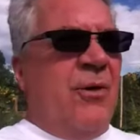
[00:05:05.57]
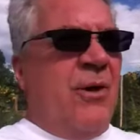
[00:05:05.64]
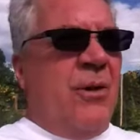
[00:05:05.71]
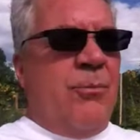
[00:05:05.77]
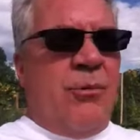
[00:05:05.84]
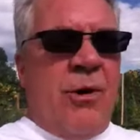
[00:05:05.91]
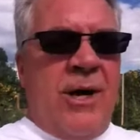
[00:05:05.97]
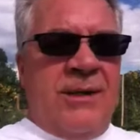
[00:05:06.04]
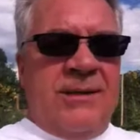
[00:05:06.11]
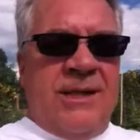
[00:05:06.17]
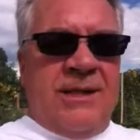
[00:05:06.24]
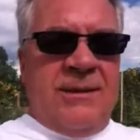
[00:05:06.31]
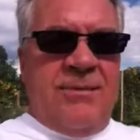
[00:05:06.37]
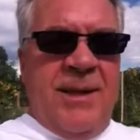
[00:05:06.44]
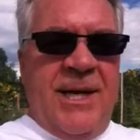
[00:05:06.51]
a
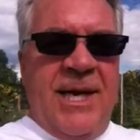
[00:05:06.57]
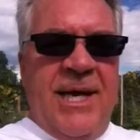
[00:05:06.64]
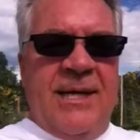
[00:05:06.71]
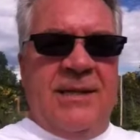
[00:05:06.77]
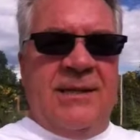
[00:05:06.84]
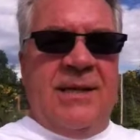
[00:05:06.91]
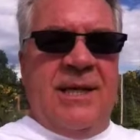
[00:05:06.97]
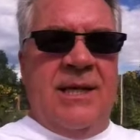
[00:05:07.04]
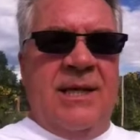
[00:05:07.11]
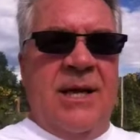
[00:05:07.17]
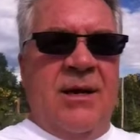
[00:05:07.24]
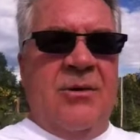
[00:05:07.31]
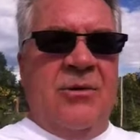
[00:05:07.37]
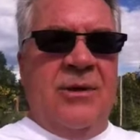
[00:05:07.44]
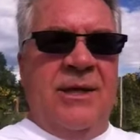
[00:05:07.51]
process begins that
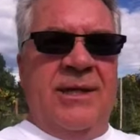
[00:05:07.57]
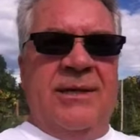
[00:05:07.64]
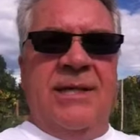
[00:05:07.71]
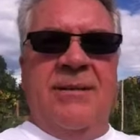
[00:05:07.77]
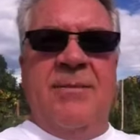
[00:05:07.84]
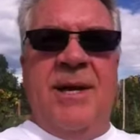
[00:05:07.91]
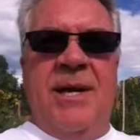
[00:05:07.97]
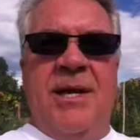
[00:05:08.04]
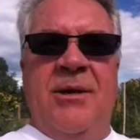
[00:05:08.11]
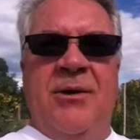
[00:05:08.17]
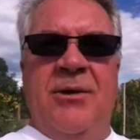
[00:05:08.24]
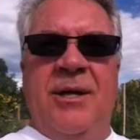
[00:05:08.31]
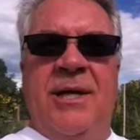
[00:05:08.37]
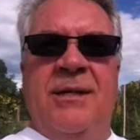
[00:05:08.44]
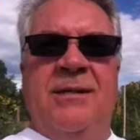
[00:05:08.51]
not only is He meeting
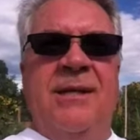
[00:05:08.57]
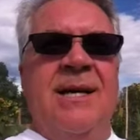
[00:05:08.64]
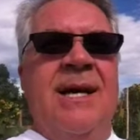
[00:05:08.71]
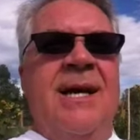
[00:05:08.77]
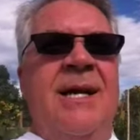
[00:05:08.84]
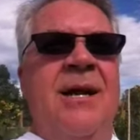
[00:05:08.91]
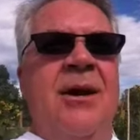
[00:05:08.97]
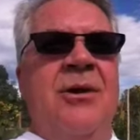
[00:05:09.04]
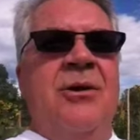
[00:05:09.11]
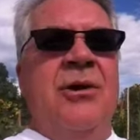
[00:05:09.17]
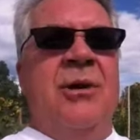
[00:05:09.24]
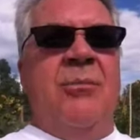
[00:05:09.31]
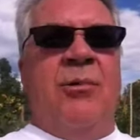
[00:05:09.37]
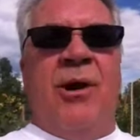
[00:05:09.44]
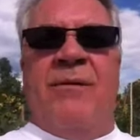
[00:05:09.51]
your needs, now you
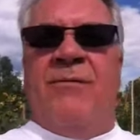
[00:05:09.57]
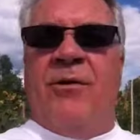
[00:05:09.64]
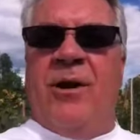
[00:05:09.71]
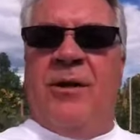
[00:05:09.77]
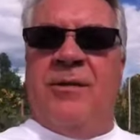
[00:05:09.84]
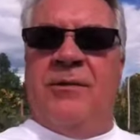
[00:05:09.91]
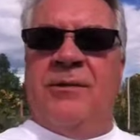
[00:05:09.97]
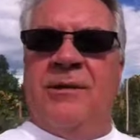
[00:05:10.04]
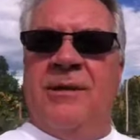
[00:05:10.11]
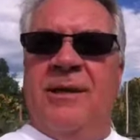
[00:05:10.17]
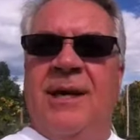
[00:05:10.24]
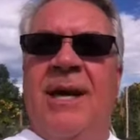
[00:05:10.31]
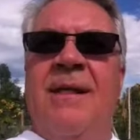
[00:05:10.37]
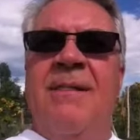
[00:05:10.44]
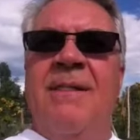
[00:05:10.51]
can pray for others.
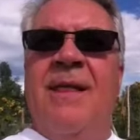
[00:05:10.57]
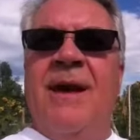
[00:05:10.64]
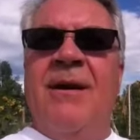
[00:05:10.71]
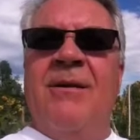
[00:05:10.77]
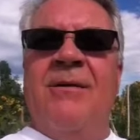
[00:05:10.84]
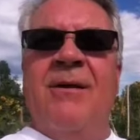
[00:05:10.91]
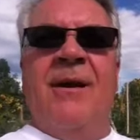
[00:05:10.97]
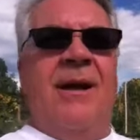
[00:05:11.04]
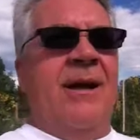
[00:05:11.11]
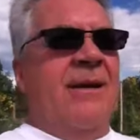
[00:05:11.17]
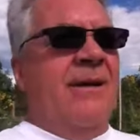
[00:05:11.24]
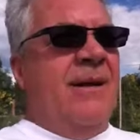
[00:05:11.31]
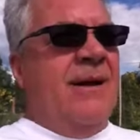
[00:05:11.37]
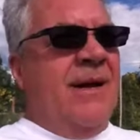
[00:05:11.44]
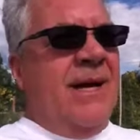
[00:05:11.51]
And
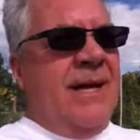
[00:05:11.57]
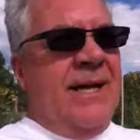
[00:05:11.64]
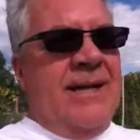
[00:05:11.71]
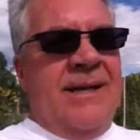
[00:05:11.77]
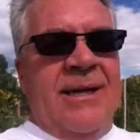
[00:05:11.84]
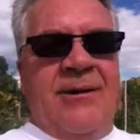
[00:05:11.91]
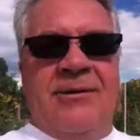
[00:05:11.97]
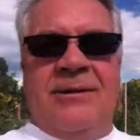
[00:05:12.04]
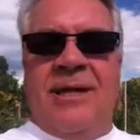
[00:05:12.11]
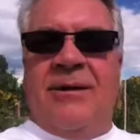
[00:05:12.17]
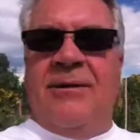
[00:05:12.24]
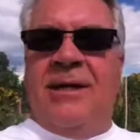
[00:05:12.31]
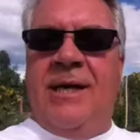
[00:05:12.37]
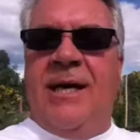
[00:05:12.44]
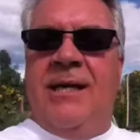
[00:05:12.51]
there's
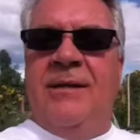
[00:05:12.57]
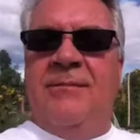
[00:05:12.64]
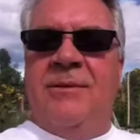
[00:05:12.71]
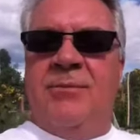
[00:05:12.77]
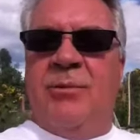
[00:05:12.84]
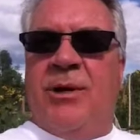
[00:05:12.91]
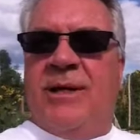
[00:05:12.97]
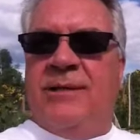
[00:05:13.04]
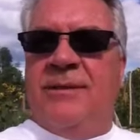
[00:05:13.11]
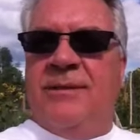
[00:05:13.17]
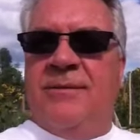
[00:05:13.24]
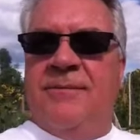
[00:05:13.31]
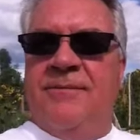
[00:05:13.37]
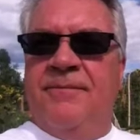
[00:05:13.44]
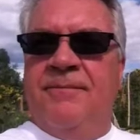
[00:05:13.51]
how the kingdom spreads.
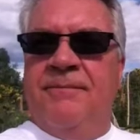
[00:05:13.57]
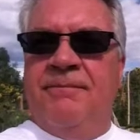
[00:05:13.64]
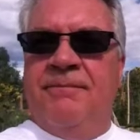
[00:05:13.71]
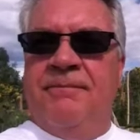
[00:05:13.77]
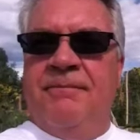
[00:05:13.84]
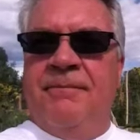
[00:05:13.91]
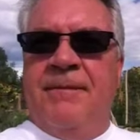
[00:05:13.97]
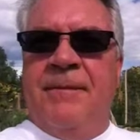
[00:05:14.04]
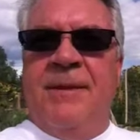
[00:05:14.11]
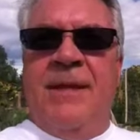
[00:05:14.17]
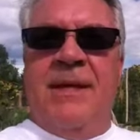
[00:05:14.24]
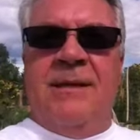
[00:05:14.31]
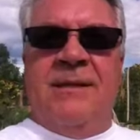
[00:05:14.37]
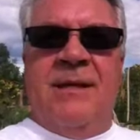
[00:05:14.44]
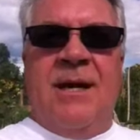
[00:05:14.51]

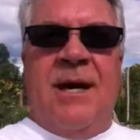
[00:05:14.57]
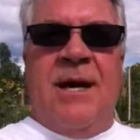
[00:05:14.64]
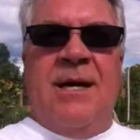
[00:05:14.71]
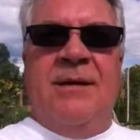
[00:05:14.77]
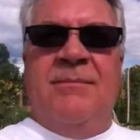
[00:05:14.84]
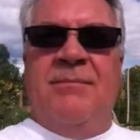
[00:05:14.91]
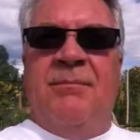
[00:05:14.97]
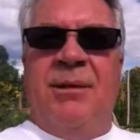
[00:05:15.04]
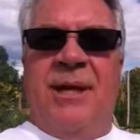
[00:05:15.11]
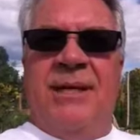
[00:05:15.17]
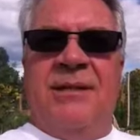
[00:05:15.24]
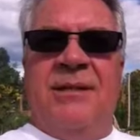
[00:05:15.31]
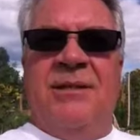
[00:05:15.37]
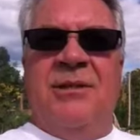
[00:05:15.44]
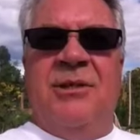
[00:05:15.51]
That as God
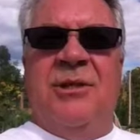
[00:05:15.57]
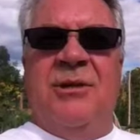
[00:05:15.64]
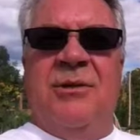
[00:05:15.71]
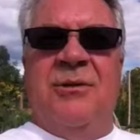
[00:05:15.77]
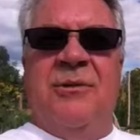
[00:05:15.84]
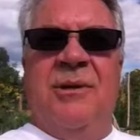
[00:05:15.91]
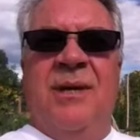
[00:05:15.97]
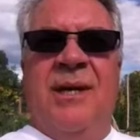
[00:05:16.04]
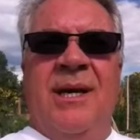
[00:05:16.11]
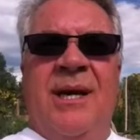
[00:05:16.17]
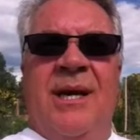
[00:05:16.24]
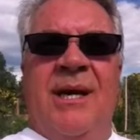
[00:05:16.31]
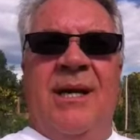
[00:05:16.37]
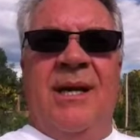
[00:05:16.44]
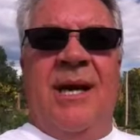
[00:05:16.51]
blesses you
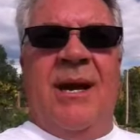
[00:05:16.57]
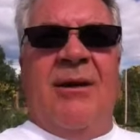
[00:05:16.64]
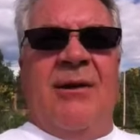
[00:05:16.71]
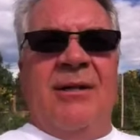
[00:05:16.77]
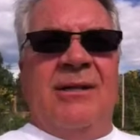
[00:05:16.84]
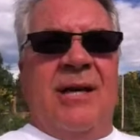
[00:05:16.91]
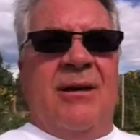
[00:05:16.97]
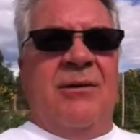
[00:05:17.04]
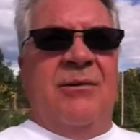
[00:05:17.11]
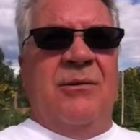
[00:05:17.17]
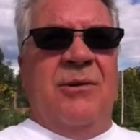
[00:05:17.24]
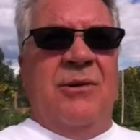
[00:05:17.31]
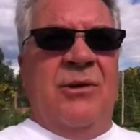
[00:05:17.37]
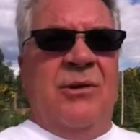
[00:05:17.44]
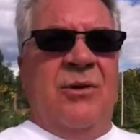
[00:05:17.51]
and carries out
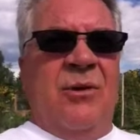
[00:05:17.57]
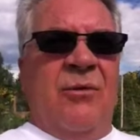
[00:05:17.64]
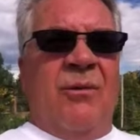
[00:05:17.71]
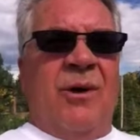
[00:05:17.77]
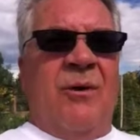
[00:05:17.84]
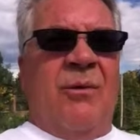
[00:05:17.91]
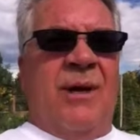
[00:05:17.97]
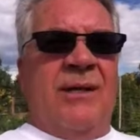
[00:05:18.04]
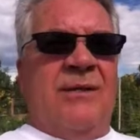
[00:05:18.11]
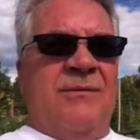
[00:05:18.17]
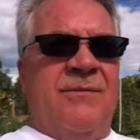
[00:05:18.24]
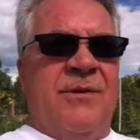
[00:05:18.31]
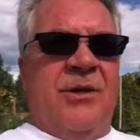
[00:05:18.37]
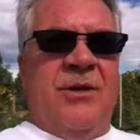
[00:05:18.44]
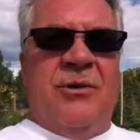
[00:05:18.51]
your requests
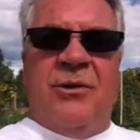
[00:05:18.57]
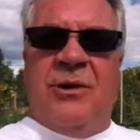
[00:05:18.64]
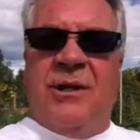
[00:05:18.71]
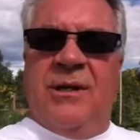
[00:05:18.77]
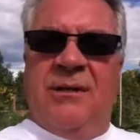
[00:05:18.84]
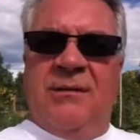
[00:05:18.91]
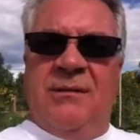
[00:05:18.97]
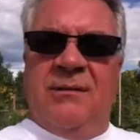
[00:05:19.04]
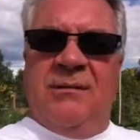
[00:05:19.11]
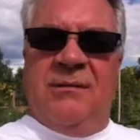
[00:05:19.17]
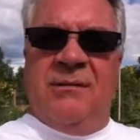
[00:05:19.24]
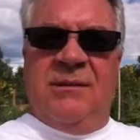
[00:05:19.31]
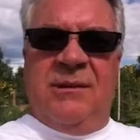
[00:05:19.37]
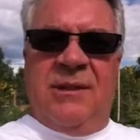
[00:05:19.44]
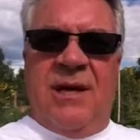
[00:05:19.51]
for your
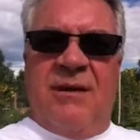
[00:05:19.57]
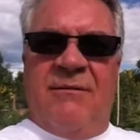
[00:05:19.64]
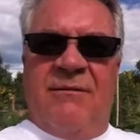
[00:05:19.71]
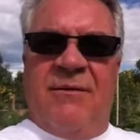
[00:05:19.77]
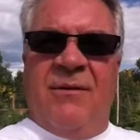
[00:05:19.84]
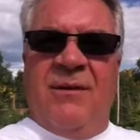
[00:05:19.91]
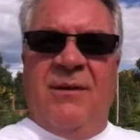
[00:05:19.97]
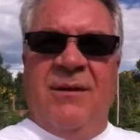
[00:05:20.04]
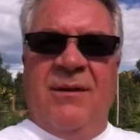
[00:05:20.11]
stuff,